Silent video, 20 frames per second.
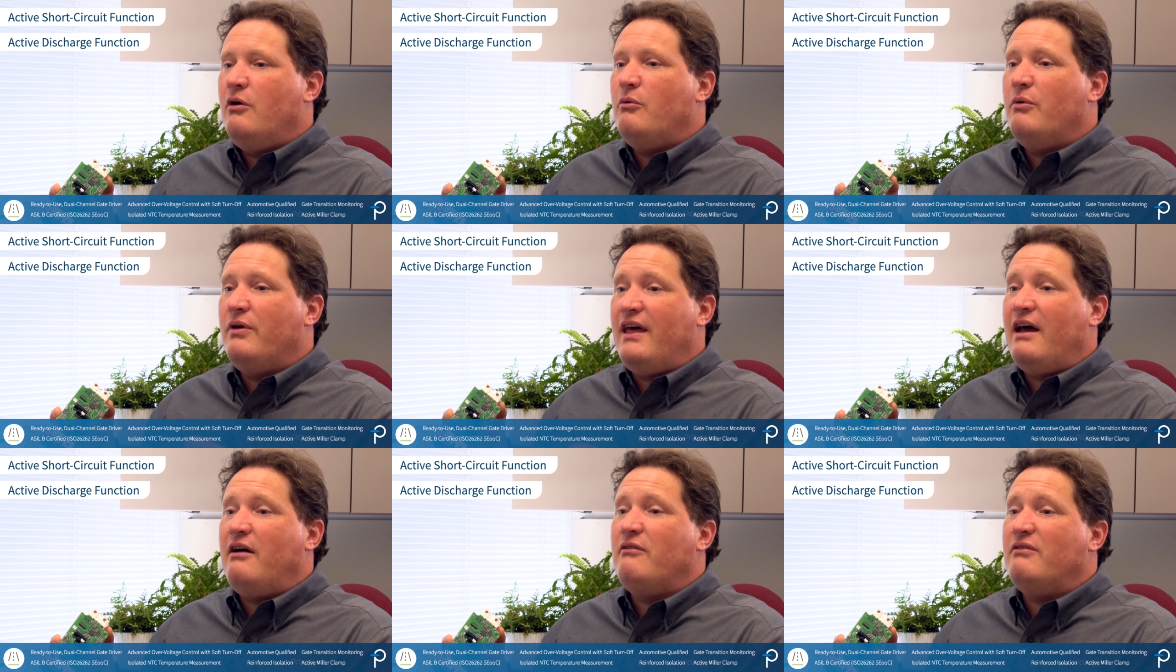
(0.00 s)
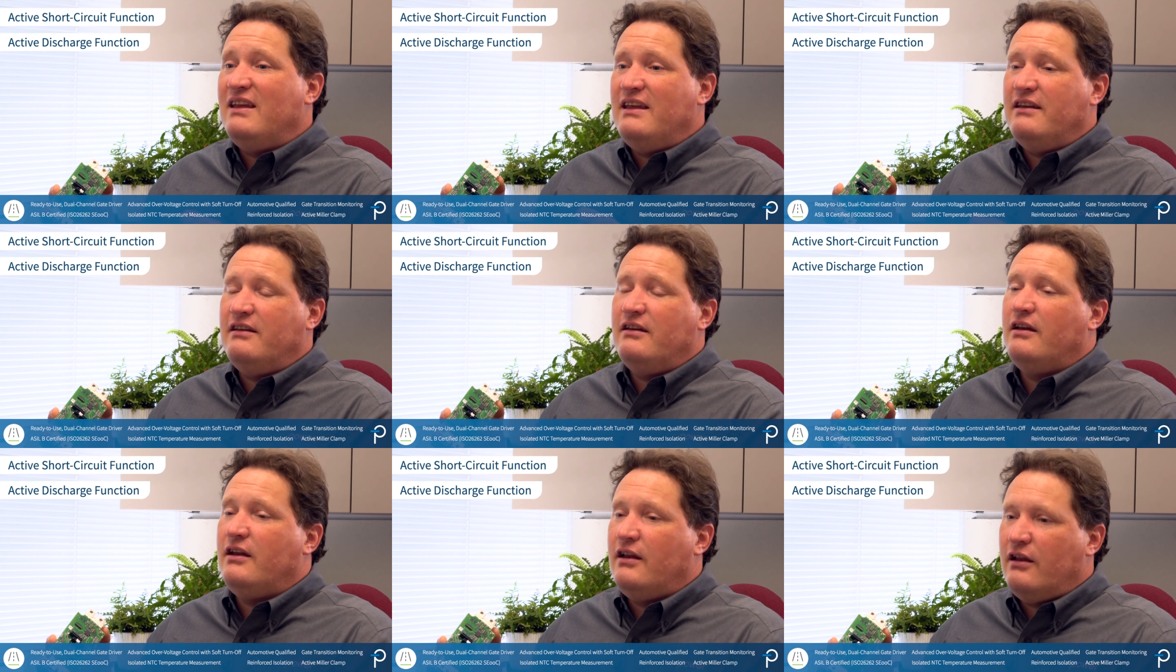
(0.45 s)
without
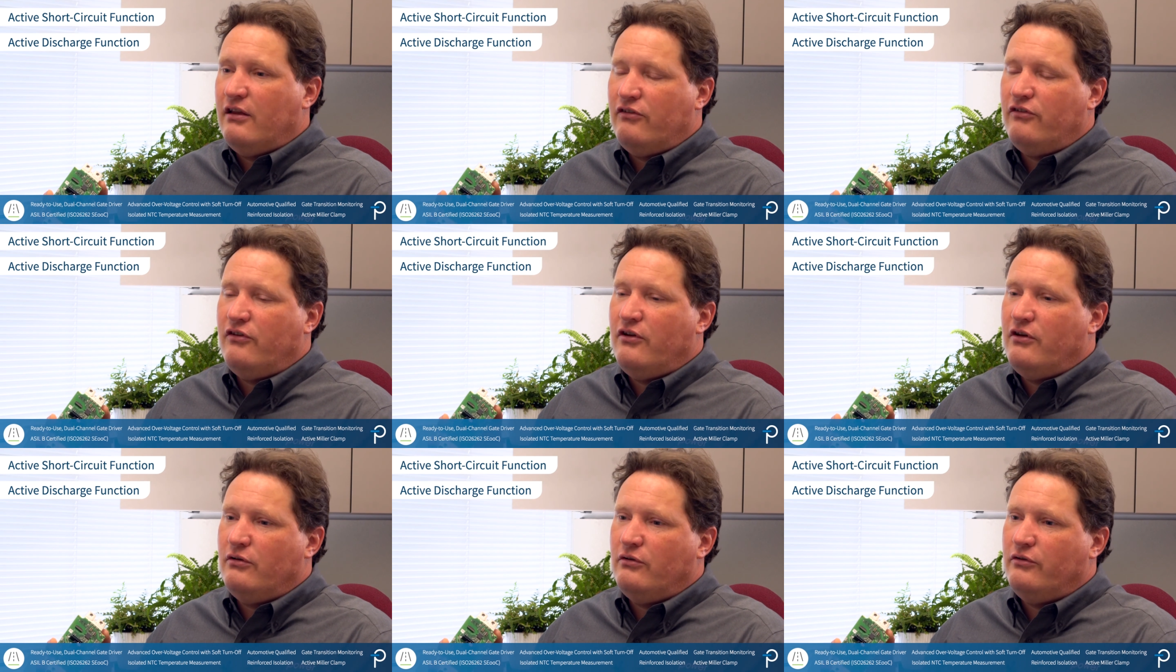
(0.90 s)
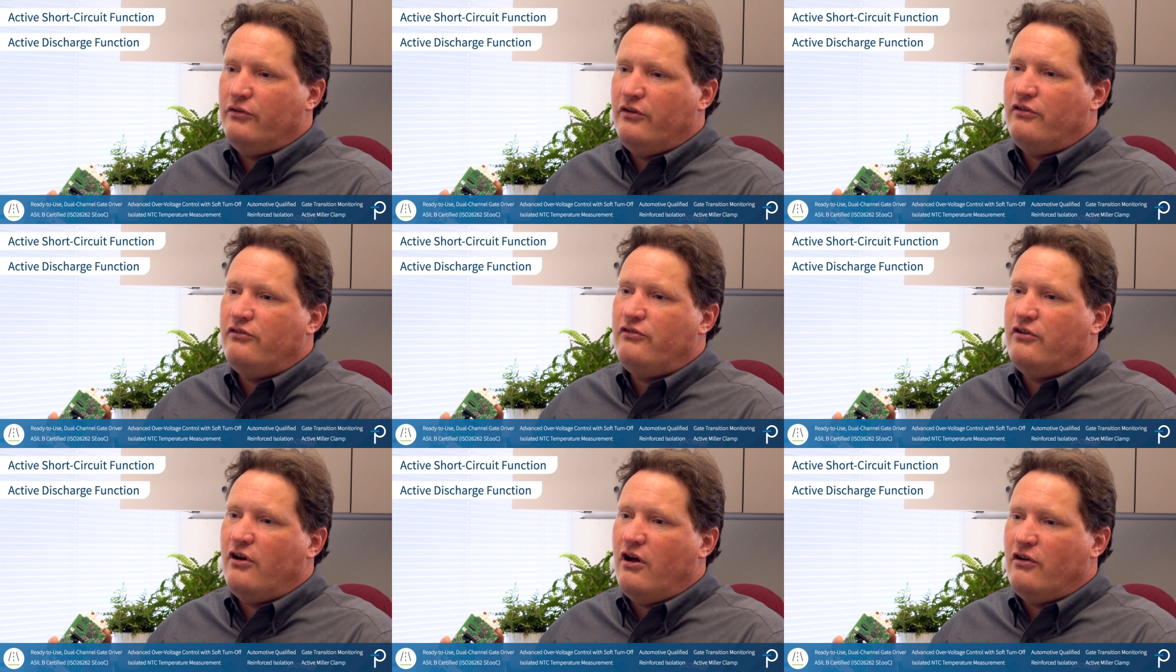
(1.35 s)
needing an external
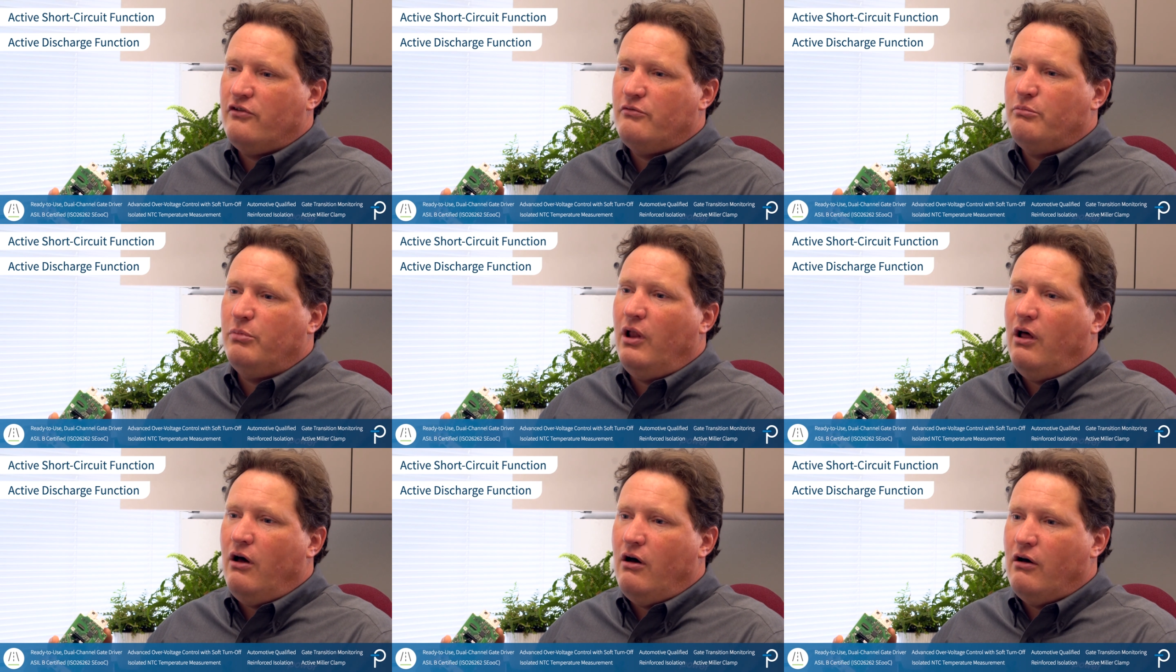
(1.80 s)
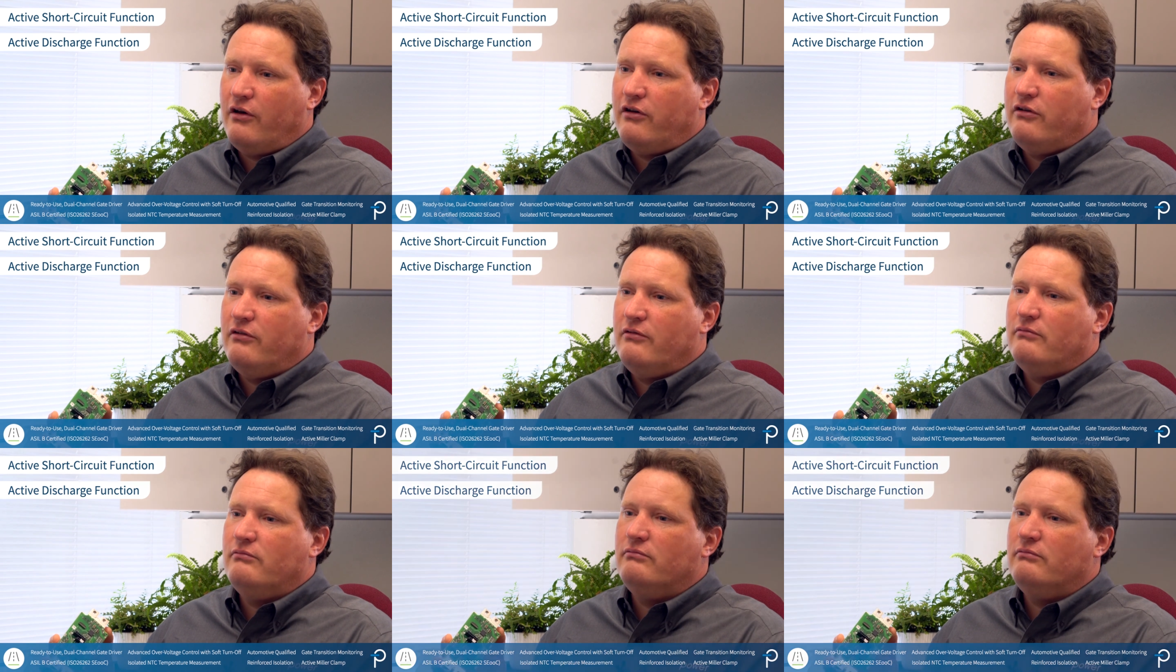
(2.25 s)
discharge block.